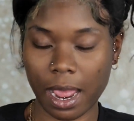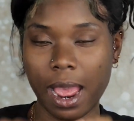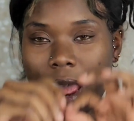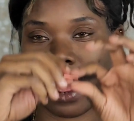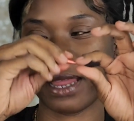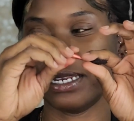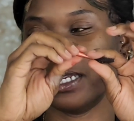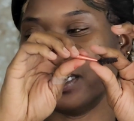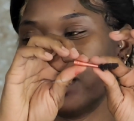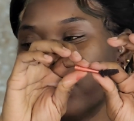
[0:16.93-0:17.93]
I
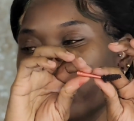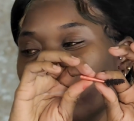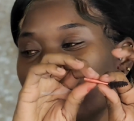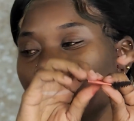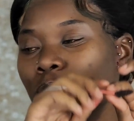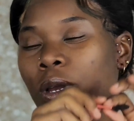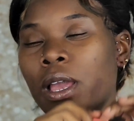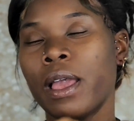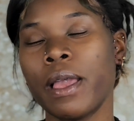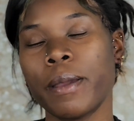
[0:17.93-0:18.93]
need to move
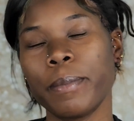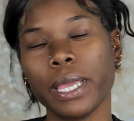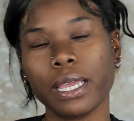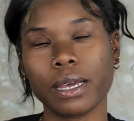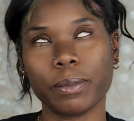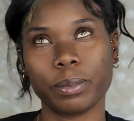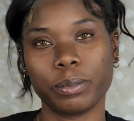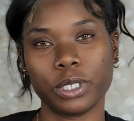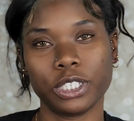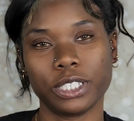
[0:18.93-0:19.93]
makeup
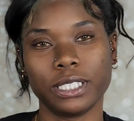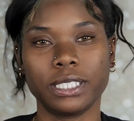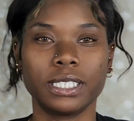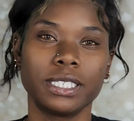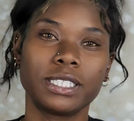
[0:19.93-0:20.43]
brushes.